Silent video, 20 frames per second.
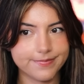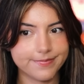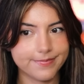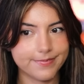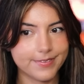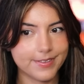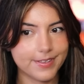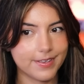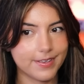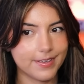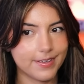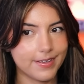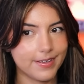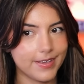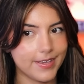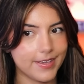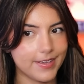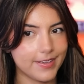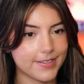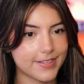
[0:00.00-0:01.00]
Forgive
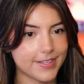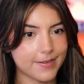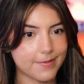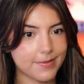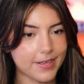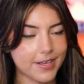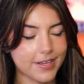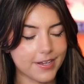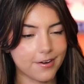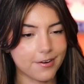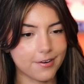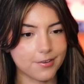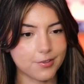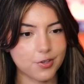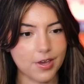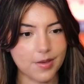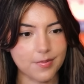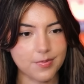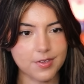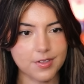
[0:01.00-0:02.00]
me. Seems like her
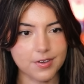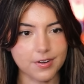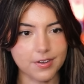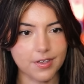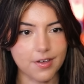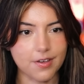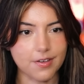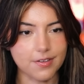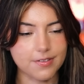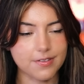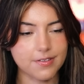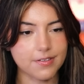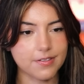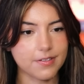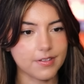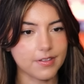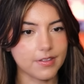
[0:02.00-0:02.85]
job's gonna cause